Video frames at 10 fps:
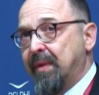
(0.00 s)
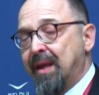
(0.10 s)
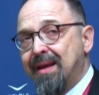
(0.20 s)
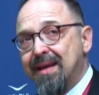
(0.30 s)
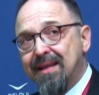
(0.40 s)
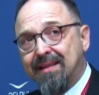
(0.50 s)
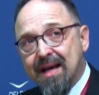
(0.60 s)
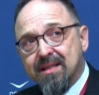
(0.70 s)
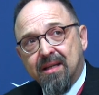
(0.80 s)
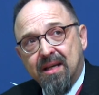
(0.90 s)
It
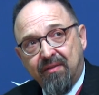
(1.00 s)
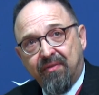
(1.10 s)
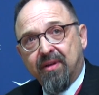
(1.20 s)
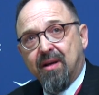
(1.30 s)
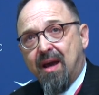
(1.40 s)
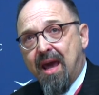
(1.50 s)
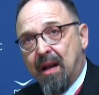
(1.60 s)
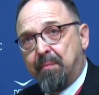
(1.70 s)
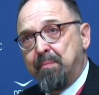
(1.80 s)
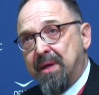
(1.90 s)
doesn't even
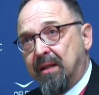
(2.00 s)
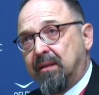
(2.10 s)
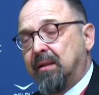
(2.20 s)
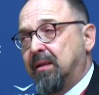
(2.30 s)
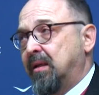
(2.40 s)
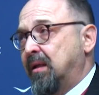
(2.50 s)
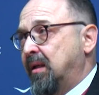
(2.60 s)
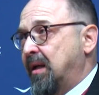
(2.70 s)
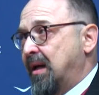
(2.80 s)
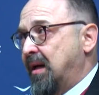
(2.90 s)
help build
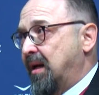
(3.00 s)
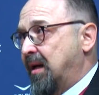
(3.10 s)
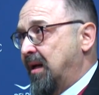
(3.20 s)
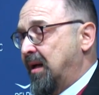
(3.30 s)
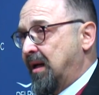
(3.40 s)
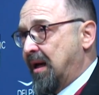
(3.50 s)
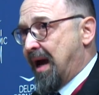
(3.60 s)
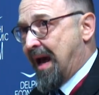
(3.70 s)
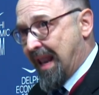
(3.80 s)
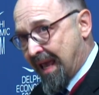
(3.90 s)

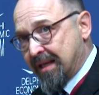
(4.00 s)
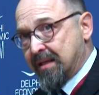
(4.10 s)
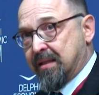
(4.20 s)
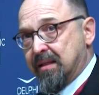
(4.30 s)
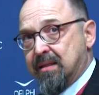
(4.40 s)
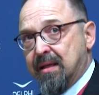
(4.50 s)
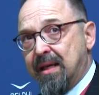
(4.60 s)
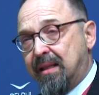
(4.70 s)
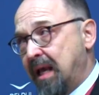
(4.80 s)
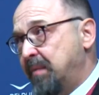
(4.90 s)
alliances. It
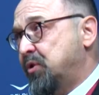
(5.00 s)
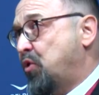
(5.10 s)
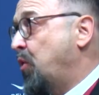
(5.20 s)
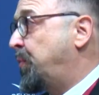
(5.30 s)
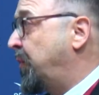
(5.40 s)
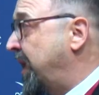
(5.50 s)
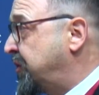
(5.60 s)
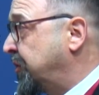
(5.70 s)
helps cooperation.